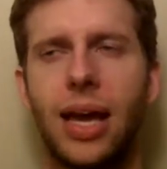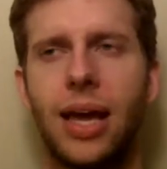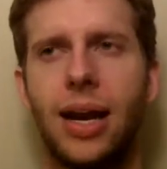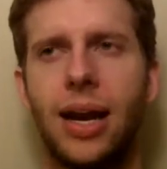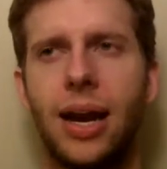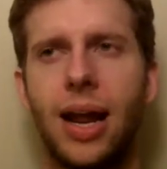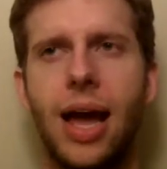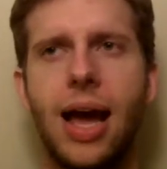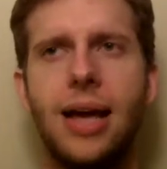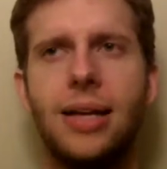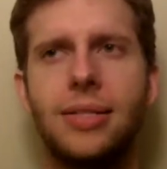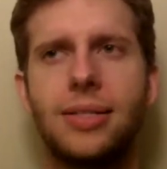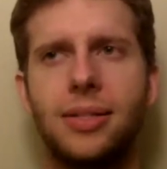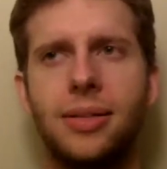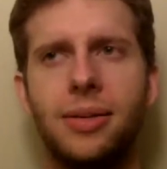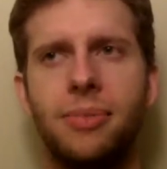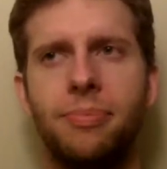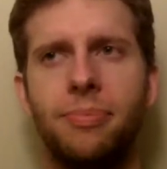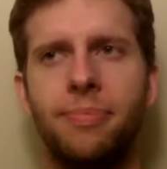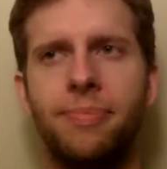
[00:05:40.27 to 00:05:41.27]
And I'd ask
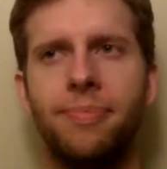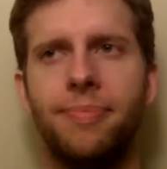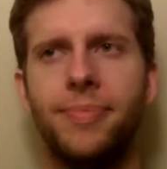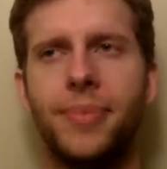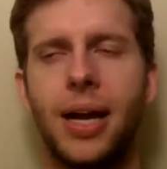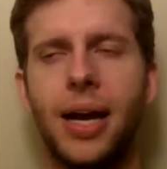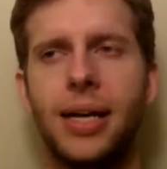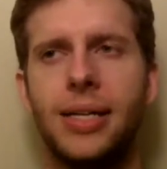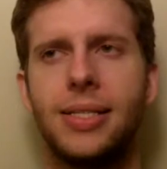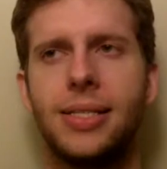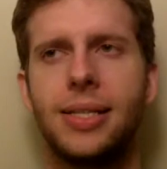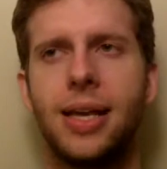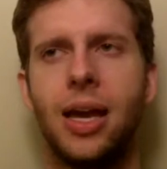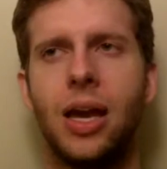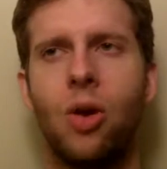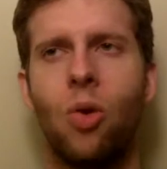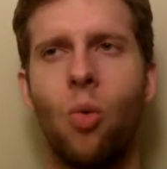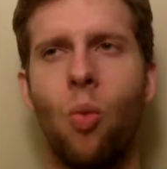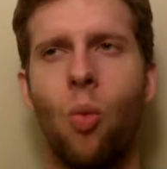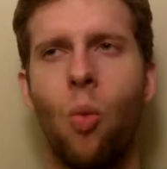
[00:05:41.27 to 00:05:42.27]
them, I'd
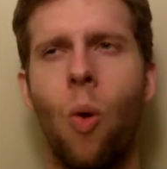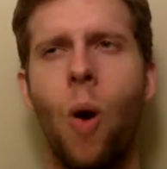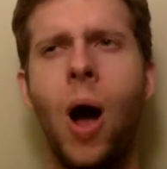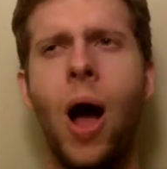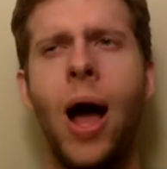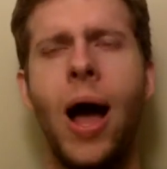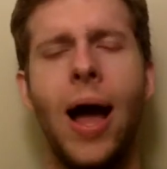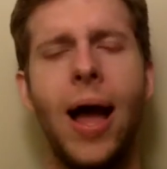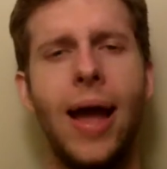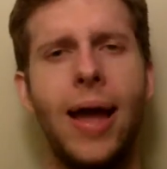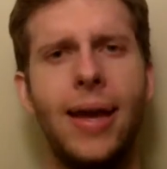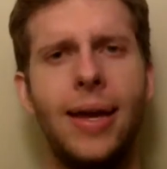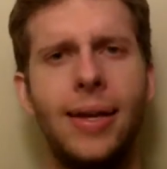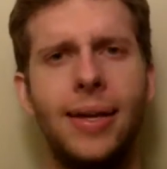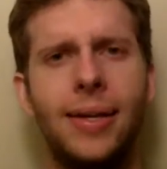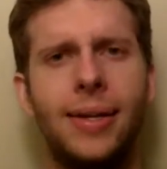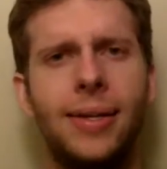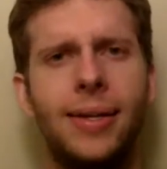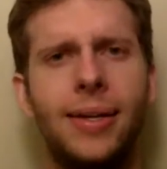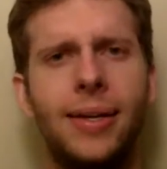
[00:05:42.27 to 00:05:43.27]
say, why
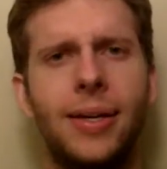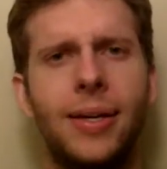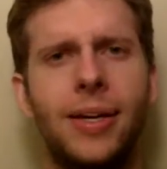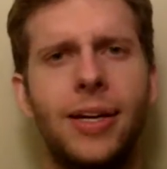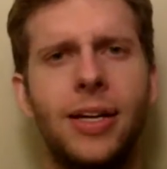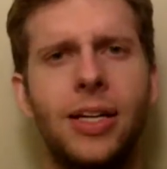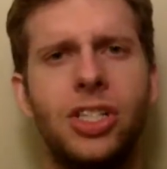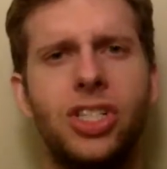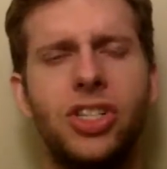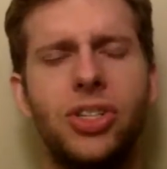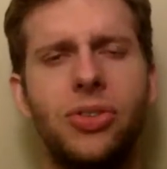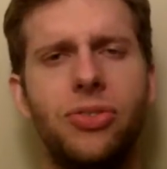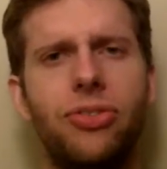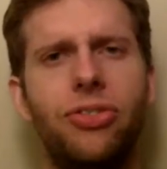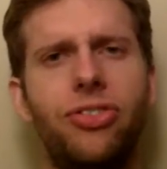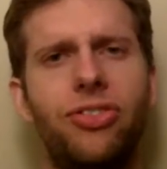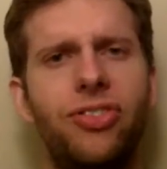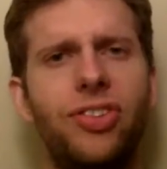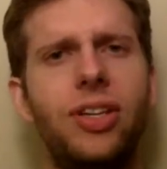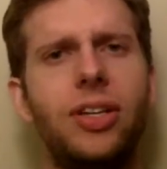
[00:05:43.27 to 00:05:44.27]
do you
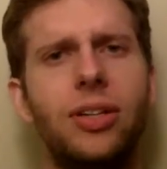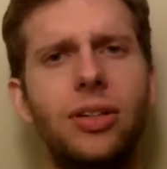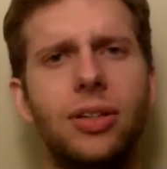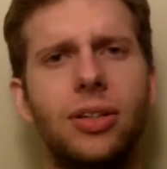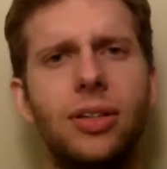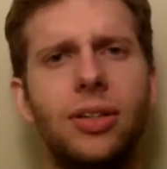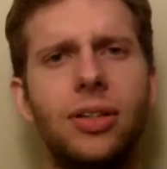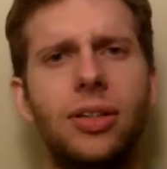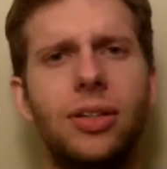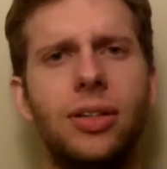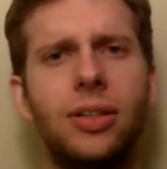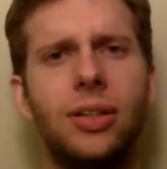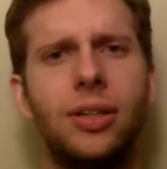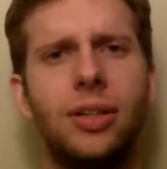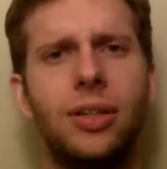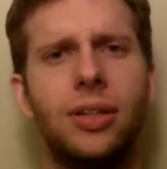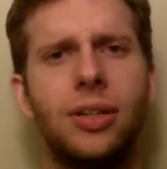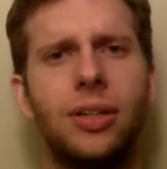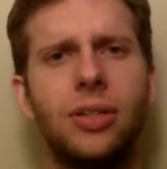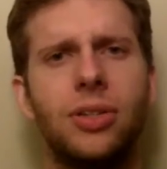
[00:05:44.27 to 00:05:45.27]
feel
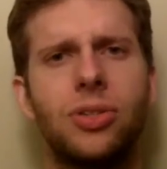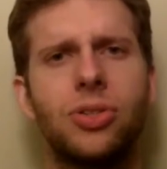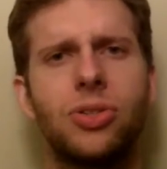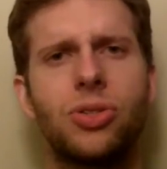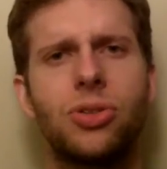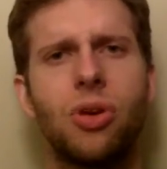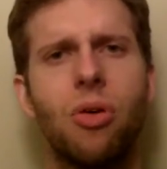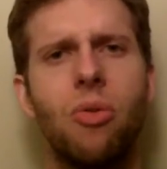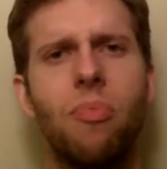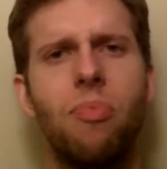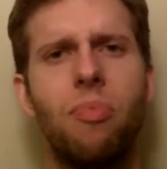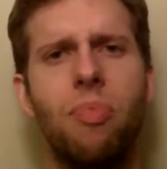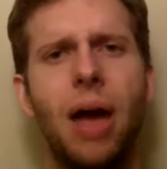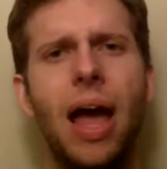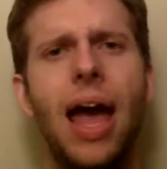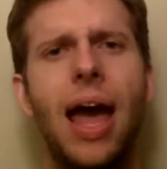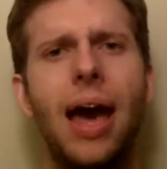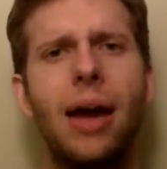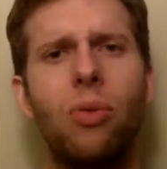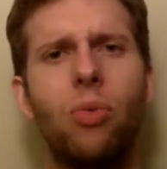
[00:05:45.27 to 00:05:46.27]
so
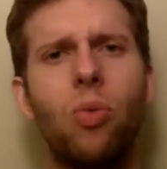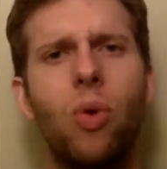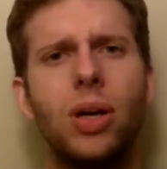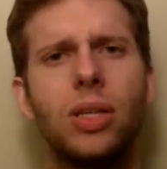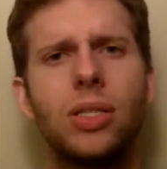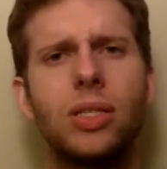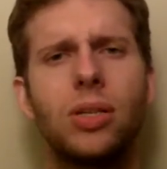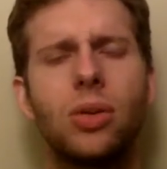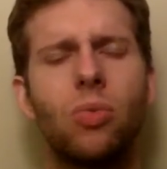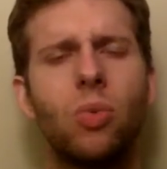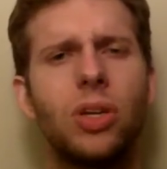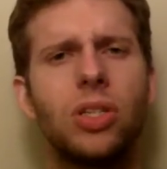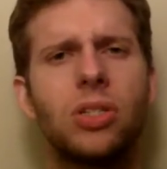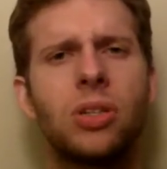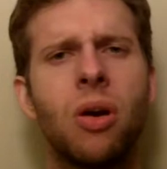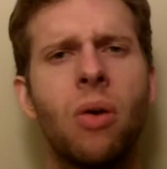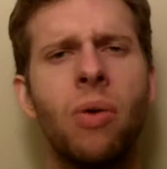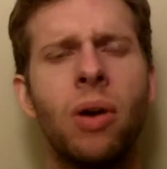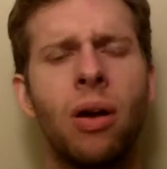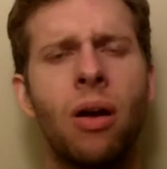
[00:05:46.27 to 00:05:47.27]
bad? What's
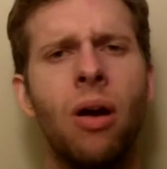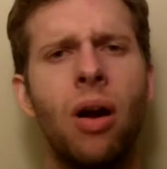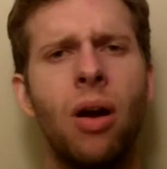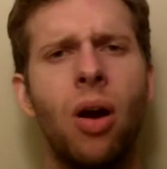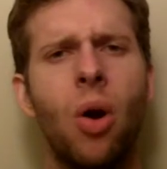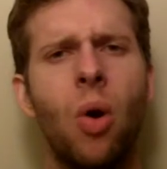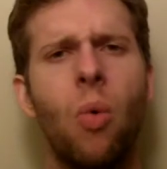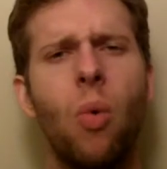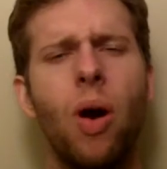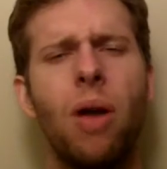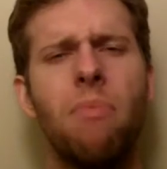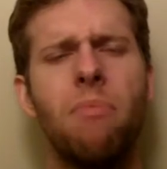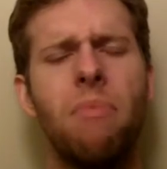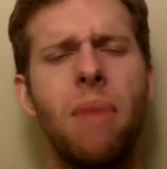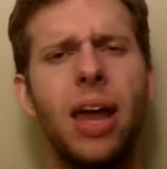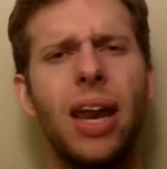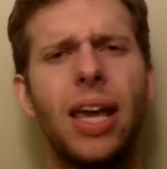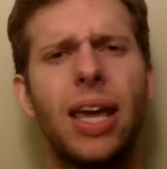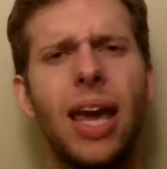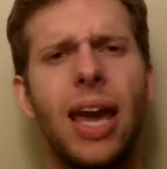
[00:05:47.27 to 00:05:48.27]
going on? What
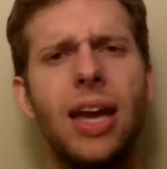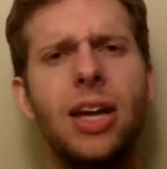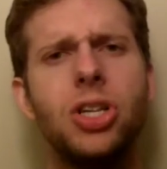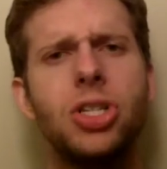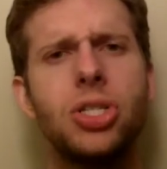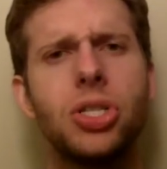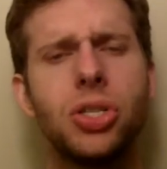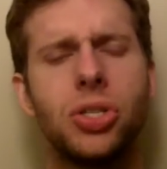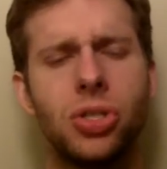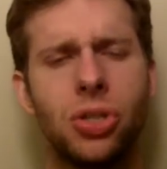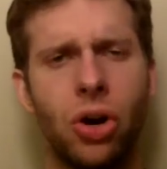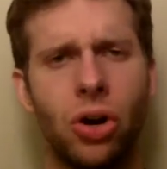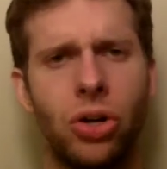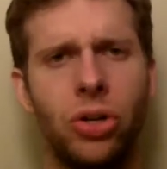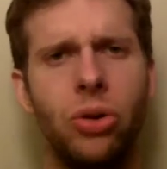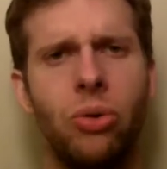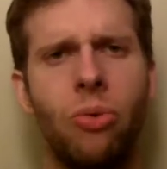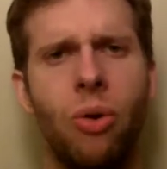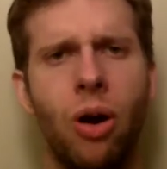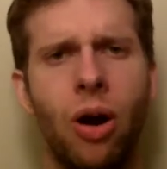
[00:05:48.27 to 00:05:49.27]
medications are
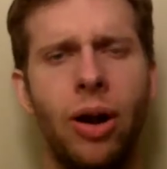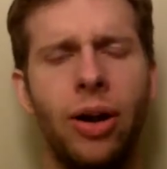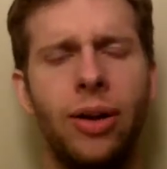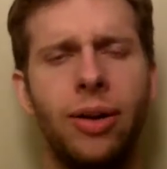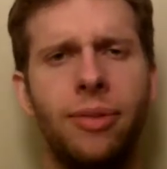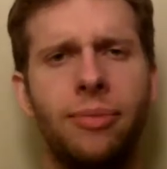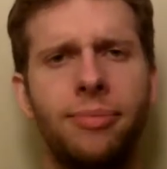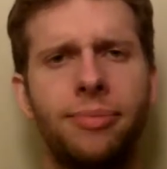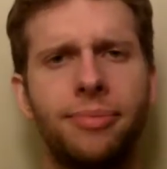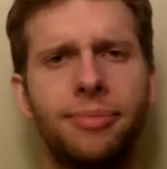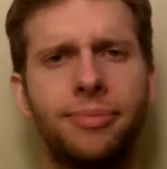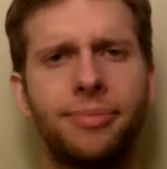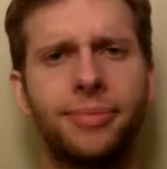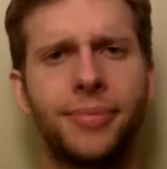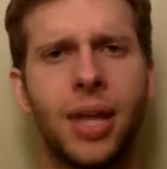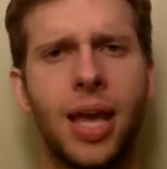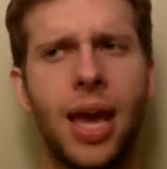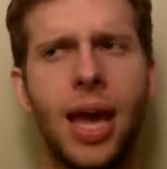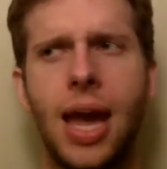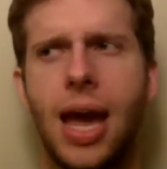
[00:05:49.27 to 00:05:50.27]
you on?
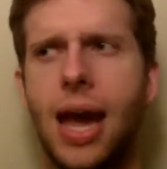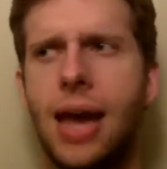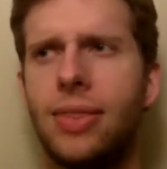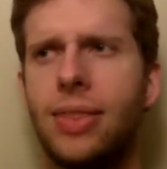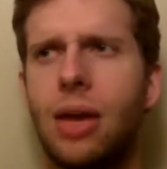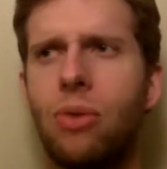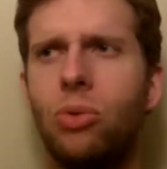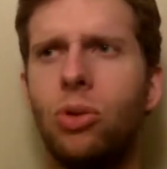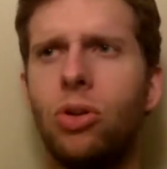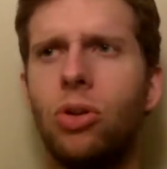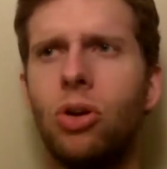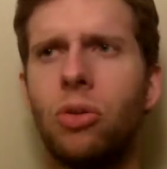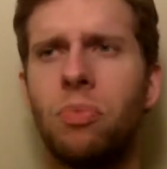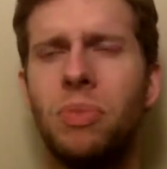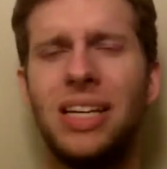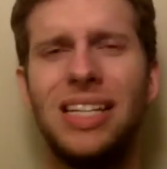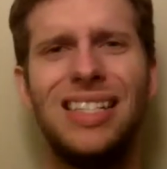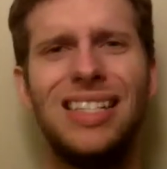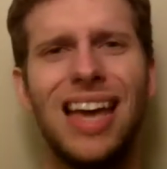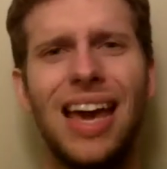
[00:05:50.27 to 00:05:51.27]
And they would look
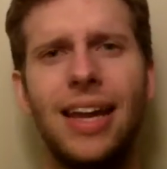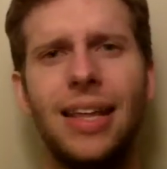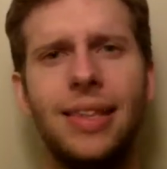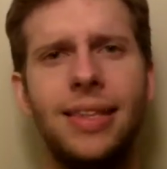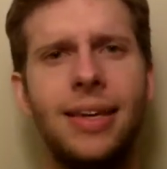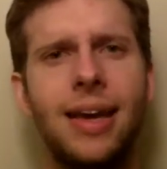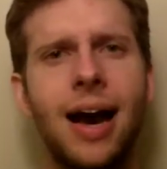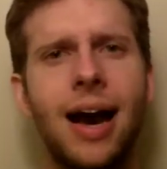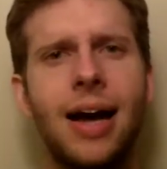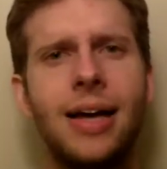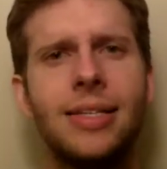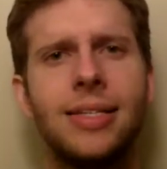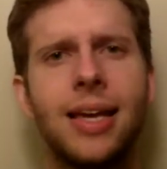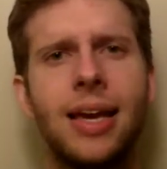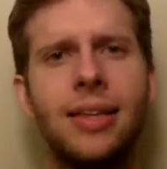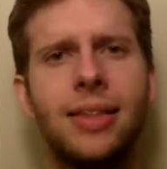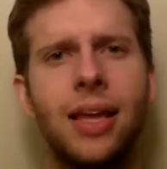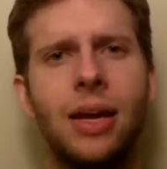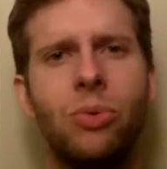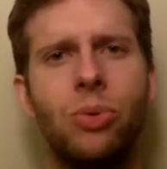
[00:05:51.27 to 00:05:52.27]
me dead in the eyes
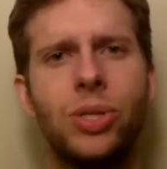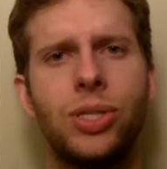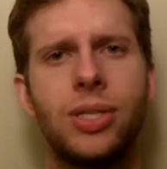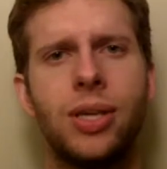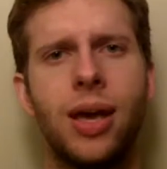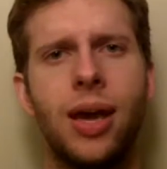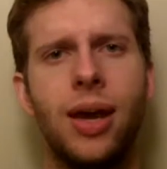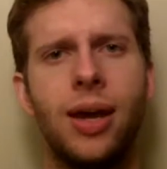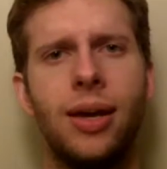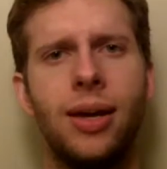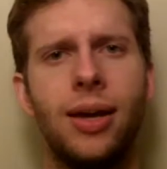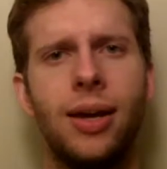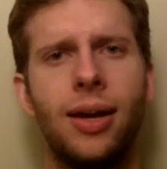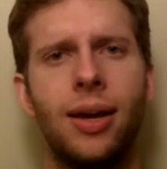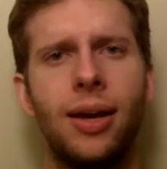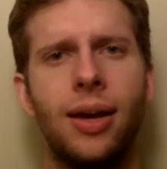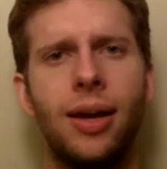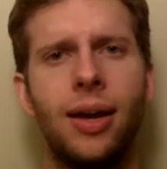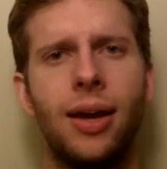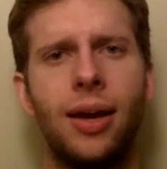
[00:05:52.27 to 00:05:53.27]
and they would say,
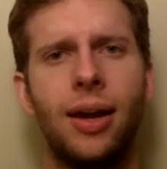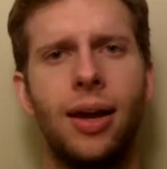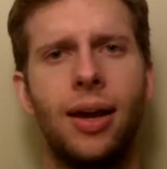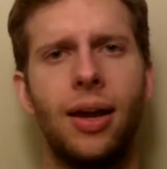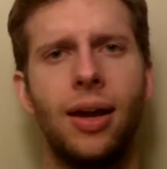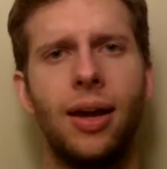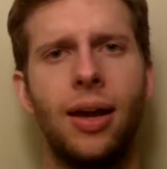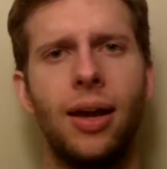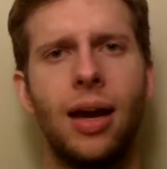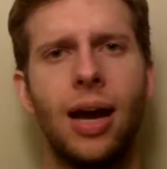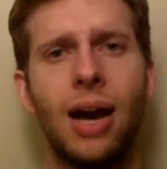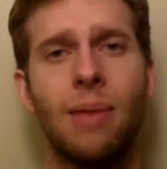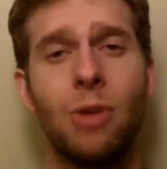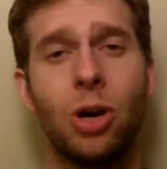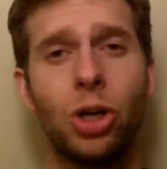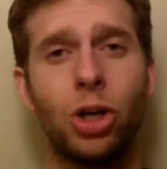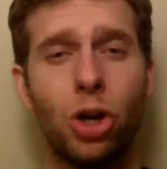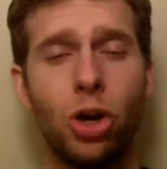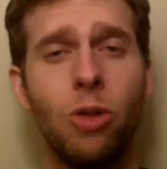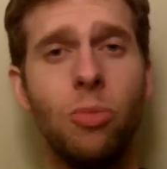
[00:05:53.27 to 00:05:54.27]
I'm
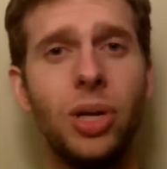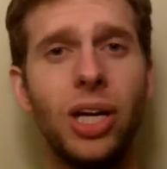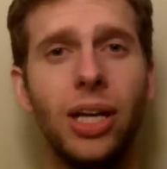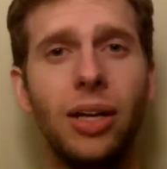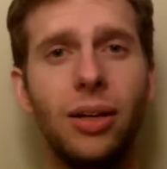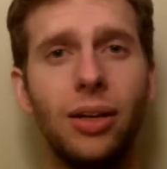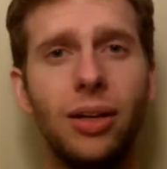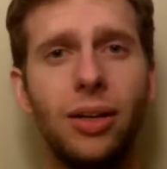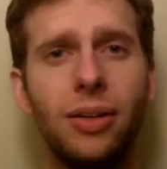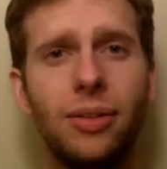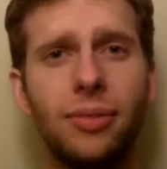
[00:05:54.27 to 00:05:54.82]
on Coumadin.